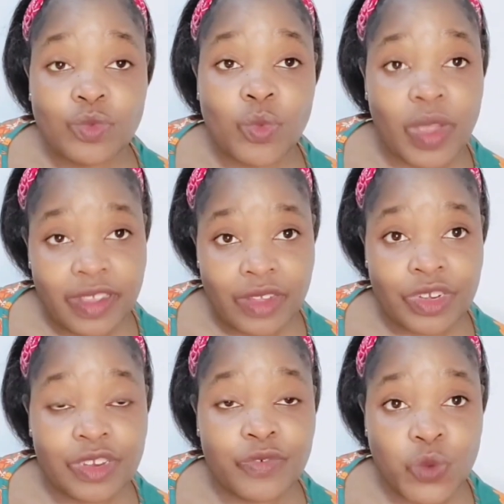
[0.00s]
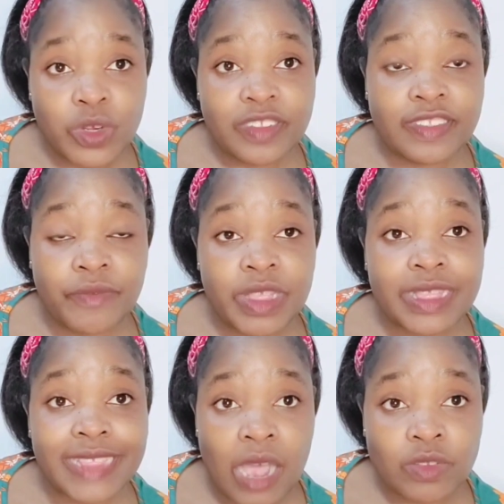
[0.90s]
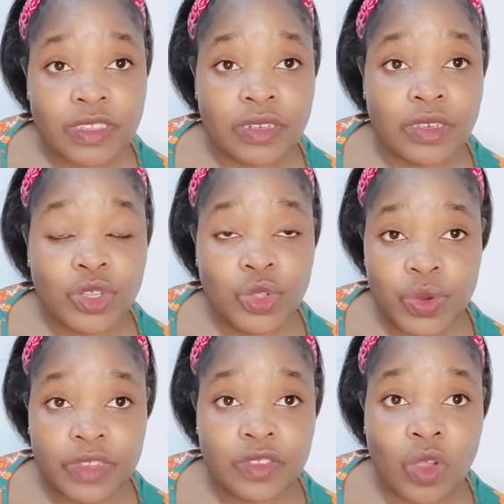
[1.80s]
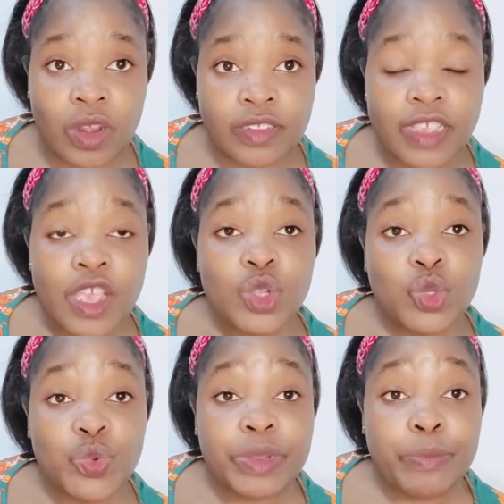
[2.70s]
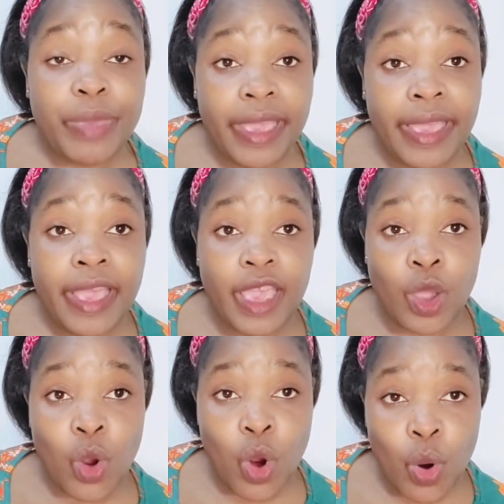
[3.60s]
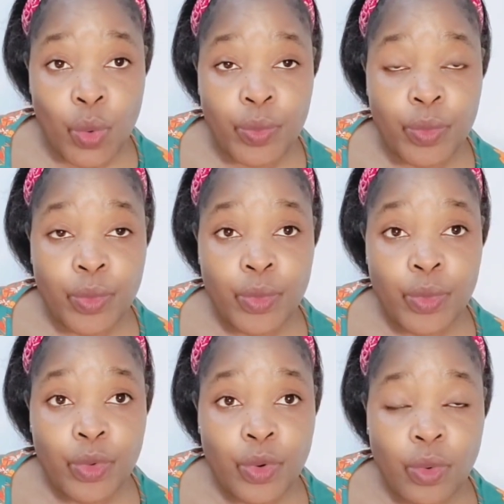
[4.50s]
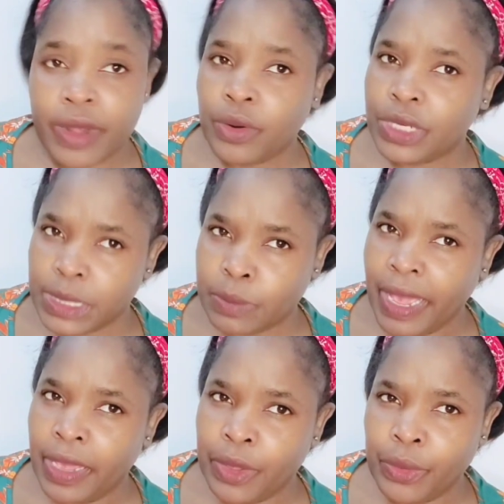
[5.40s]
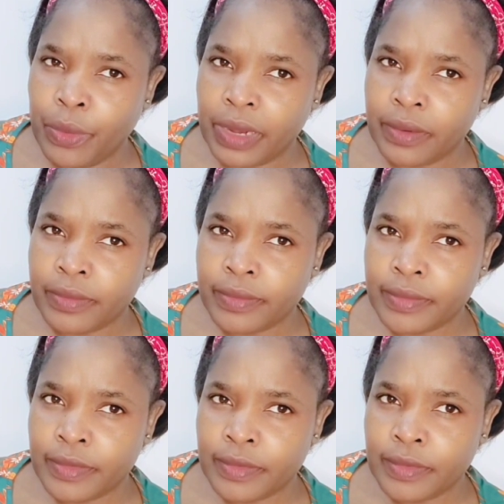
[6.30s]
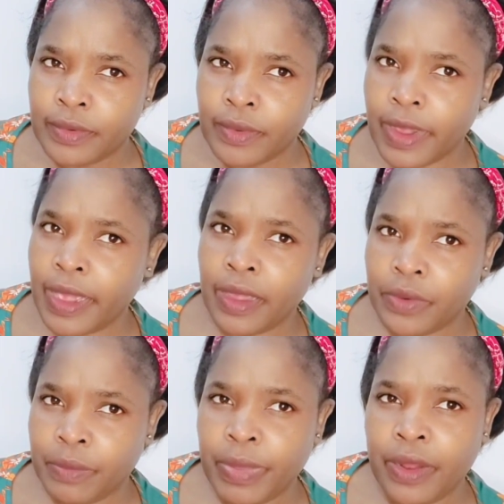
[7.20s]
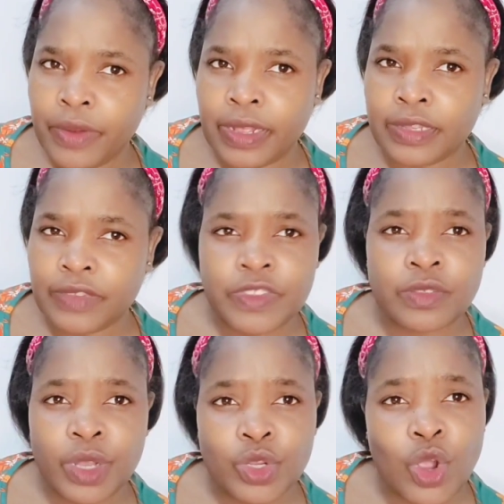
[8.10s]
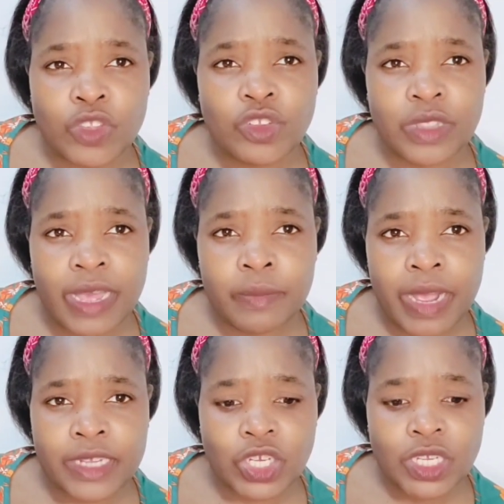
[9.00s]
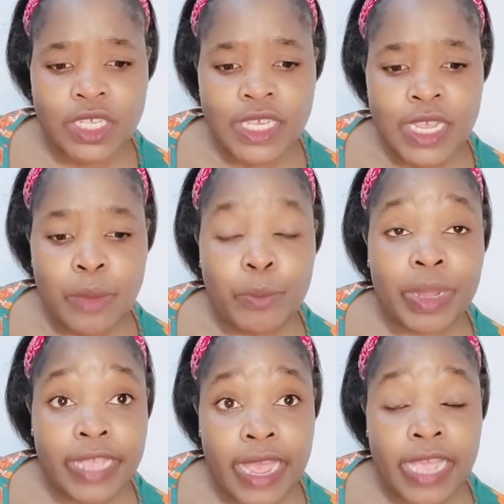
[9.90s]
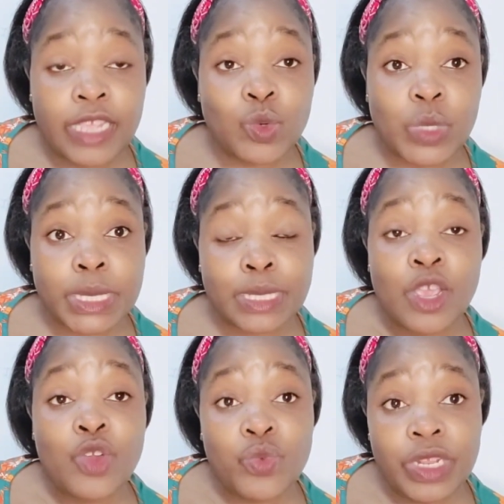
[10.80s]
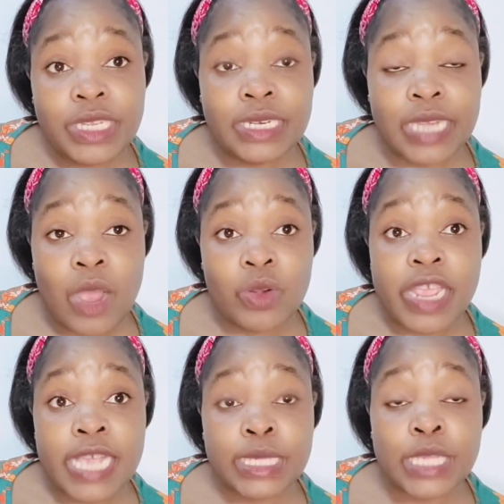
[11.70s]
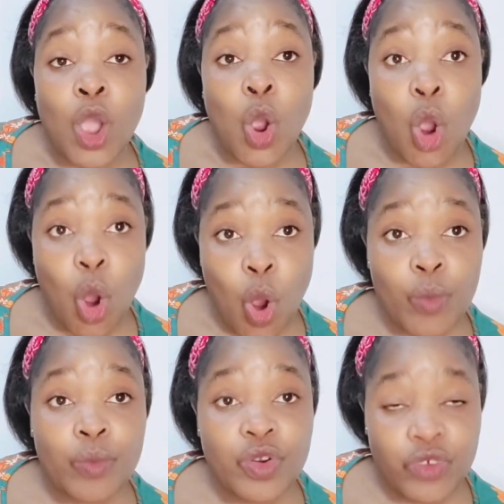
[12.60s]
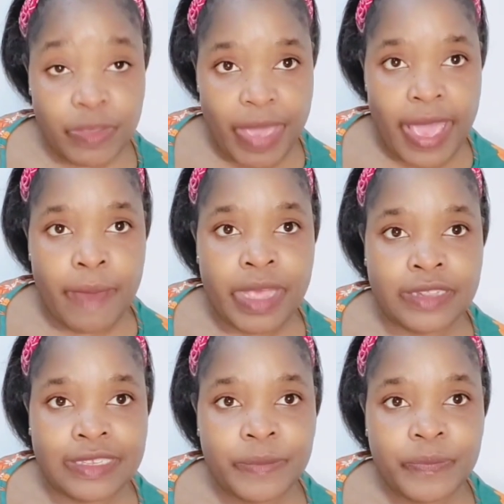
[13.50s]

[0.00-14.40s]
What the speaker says: 147,000 US dollars to repair a home. Why not just buy a new one? Why are you repairing it if it's going to cost you that much? But yeah, it was written down as home repairment.